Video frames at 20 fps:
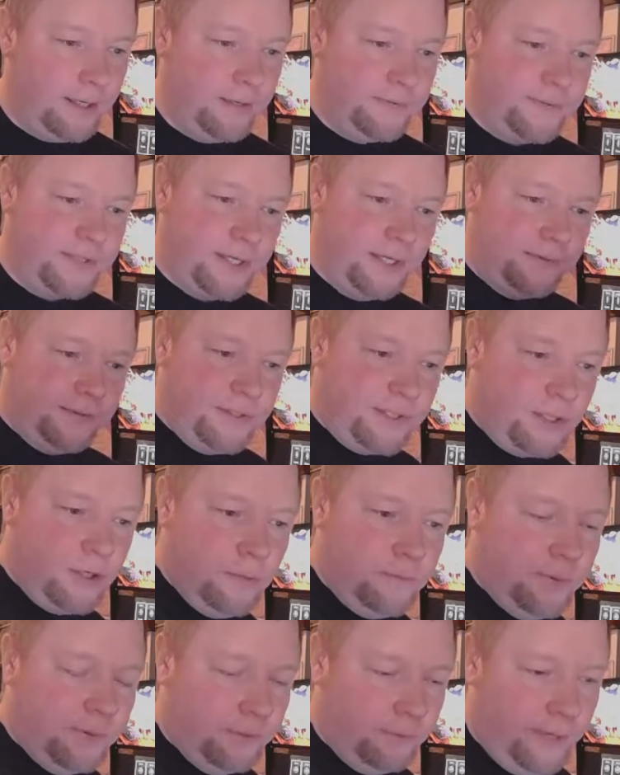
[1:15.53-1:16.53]
It's got the
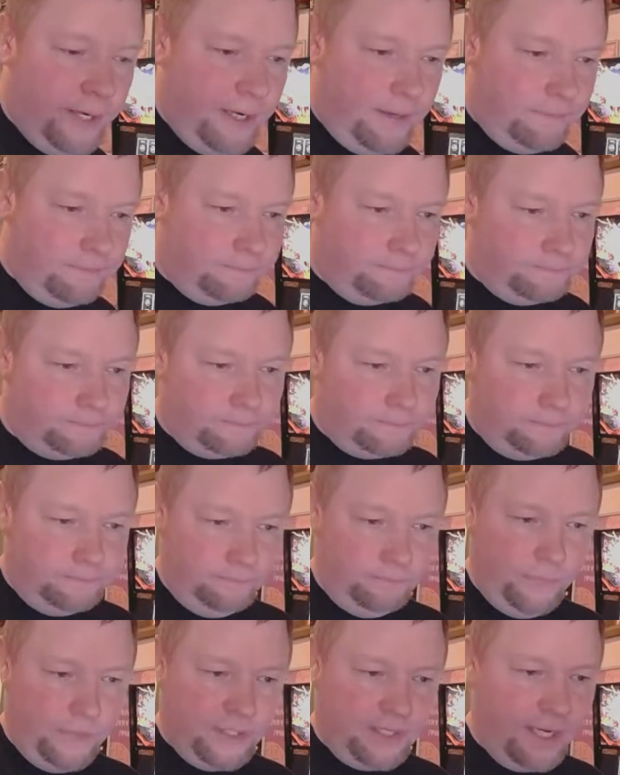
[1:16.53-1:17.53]
scoop on the right.
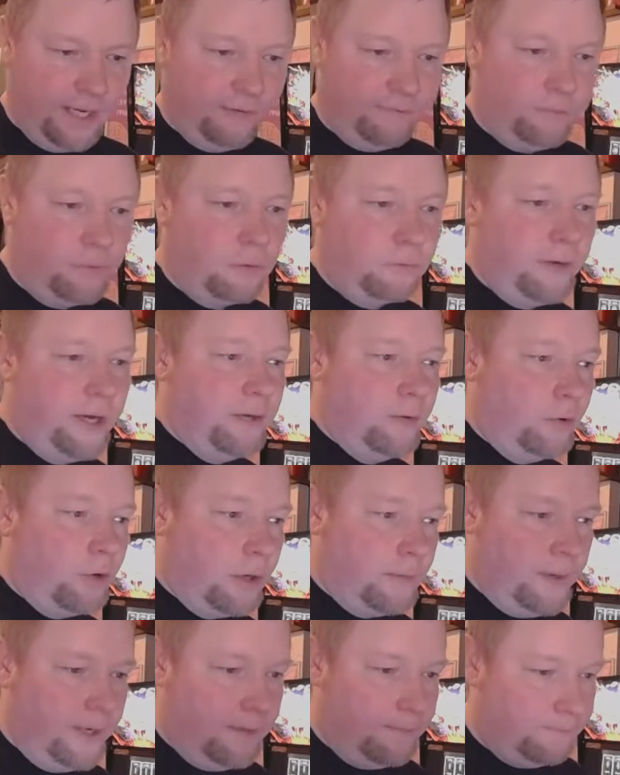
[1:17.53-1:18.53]
It's got a full right
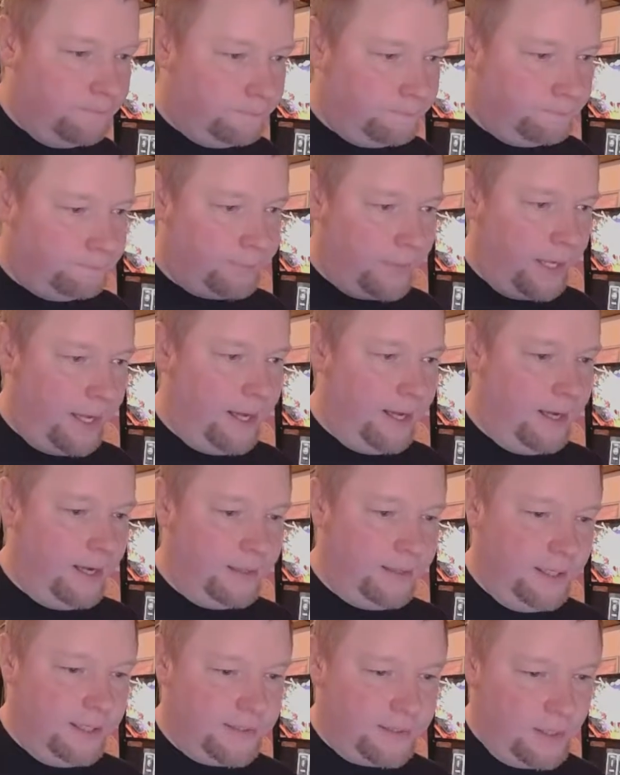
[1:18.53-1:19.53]
orbit.
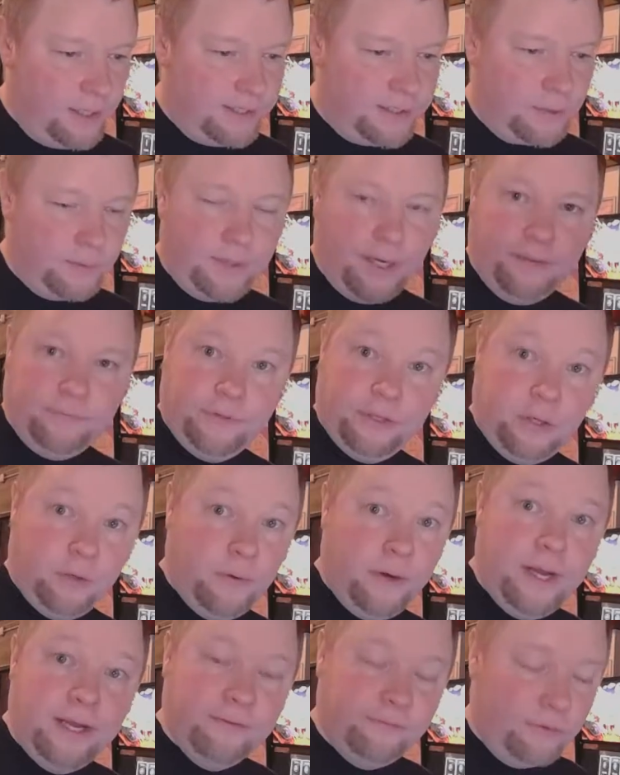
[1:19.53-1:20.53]
And it's also got the
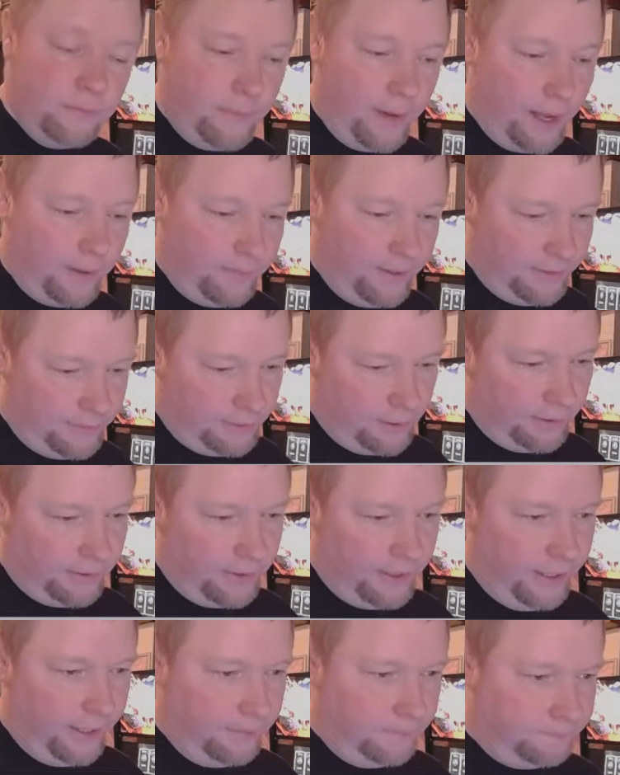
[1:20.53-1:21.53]
crane from Batman Dark
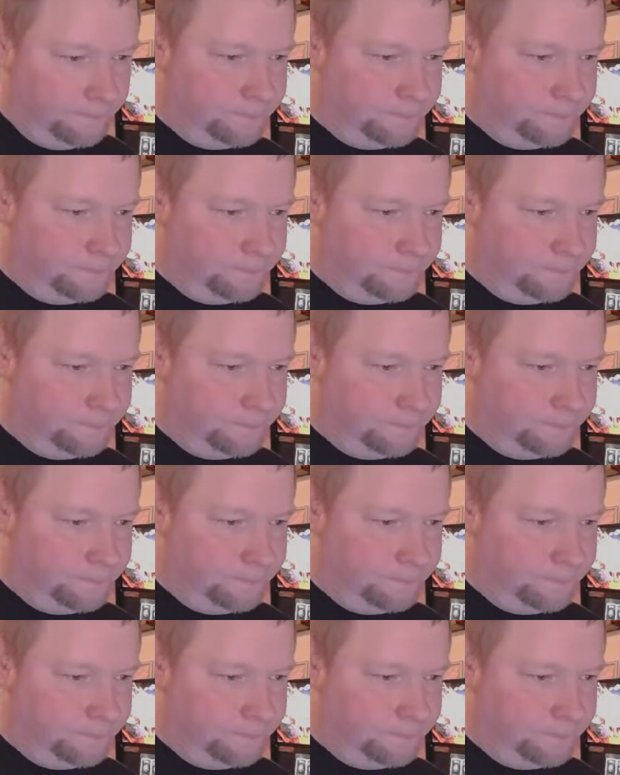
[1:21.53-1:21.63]
Knight.